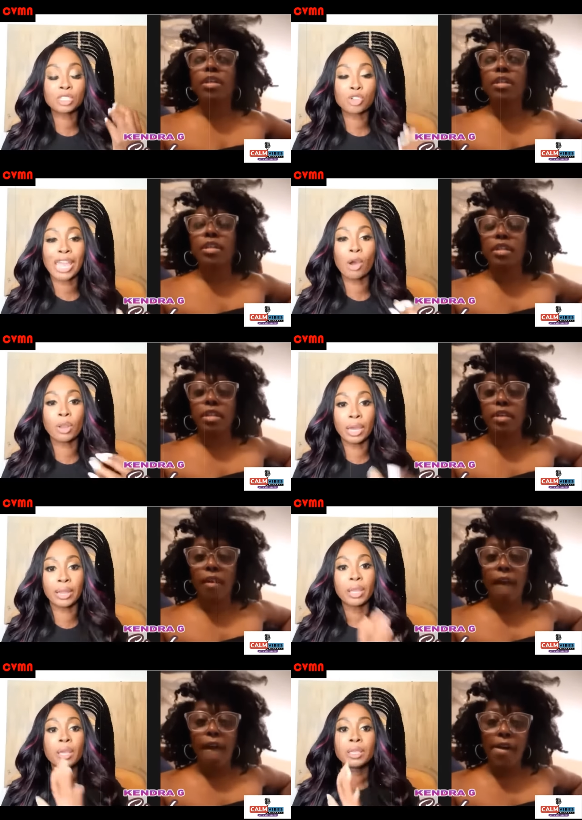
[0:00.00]
Speaker 1: attractive. Hold on.
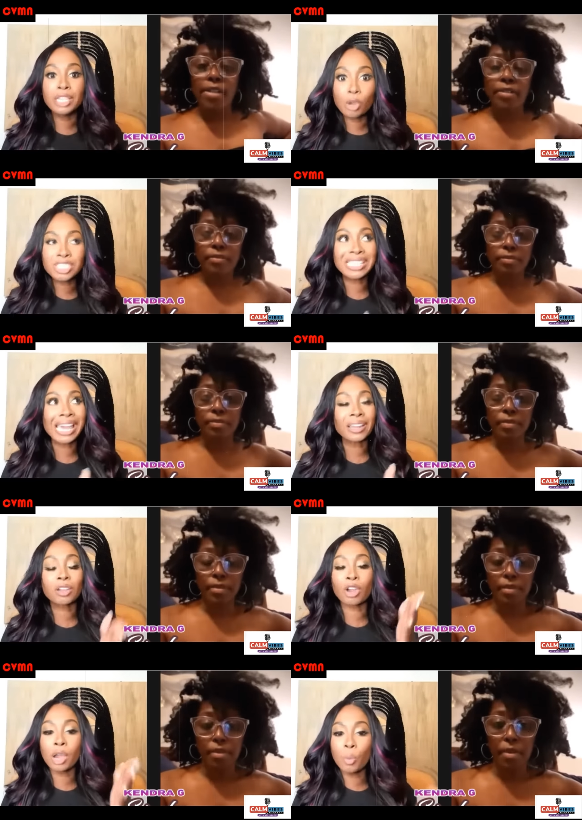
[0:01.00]
You said,
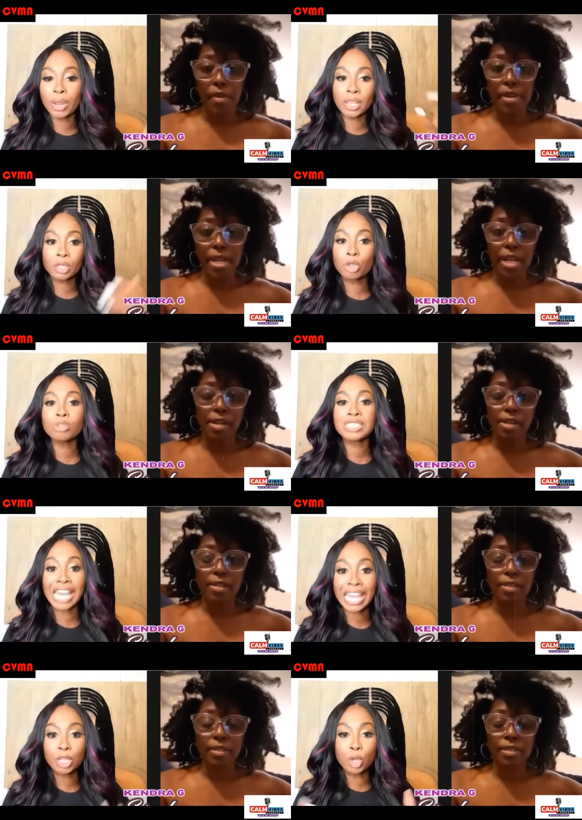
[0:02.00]
girl, you
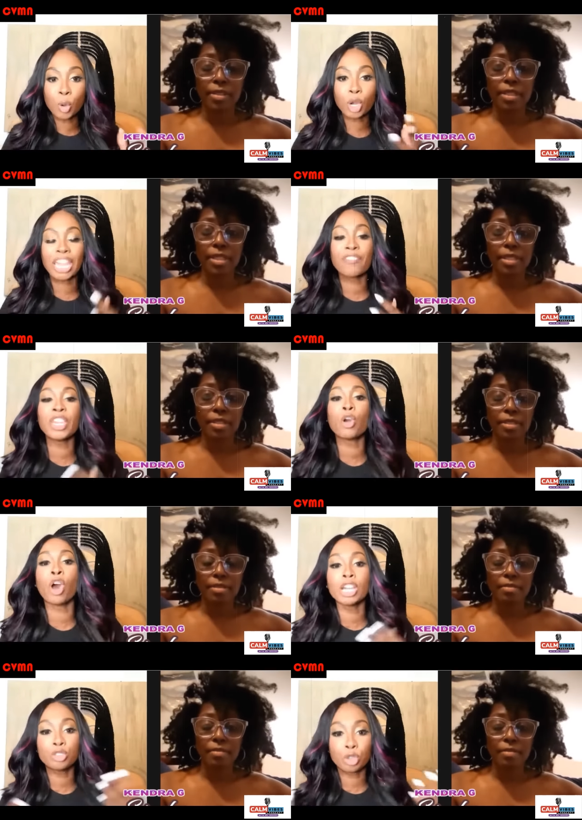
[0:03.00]
said you would, if he
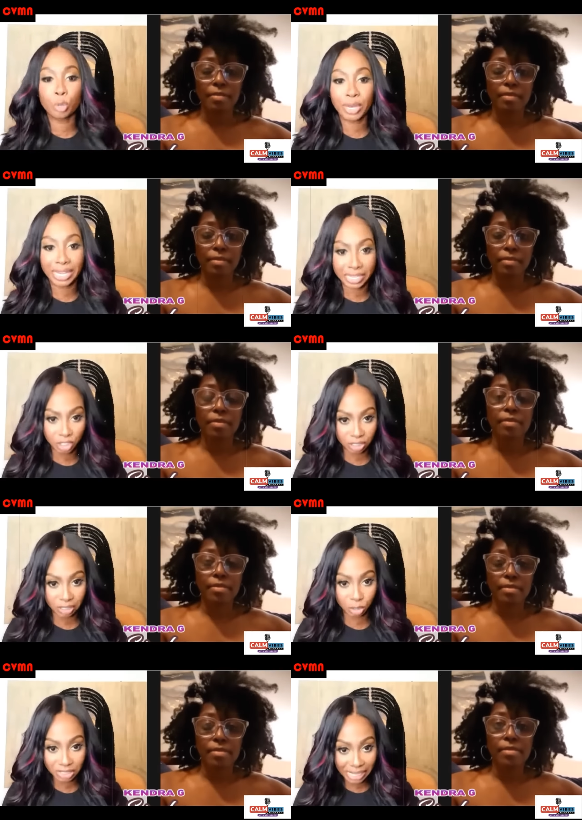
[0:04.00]
called you, you would answer.
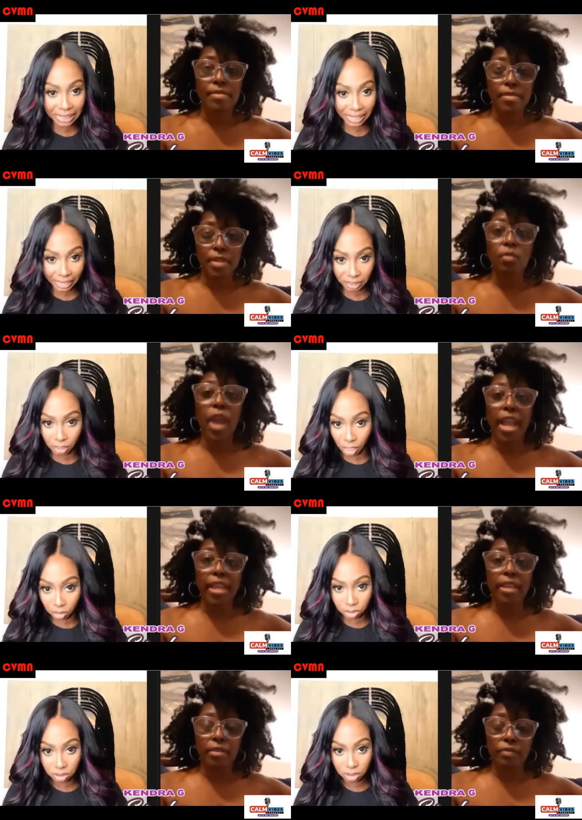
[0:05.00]
You said that. Right.
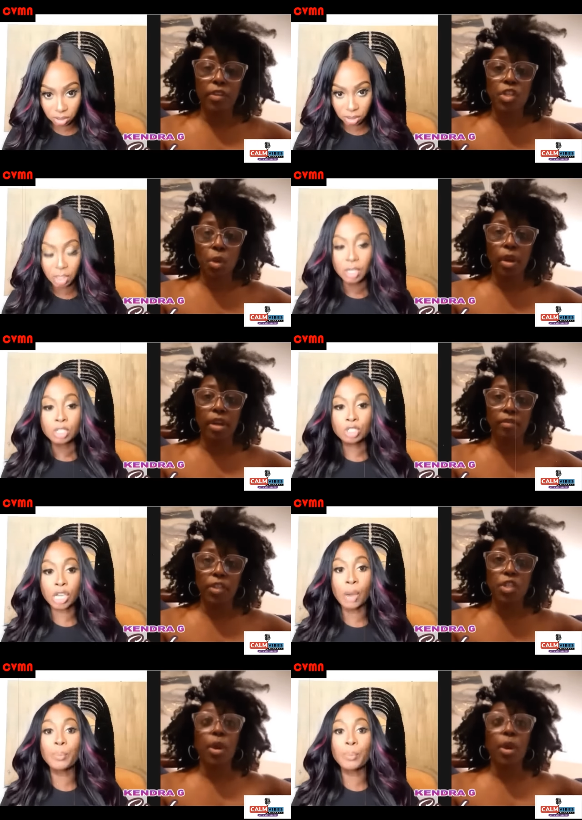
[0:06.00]
For sure. So for sure.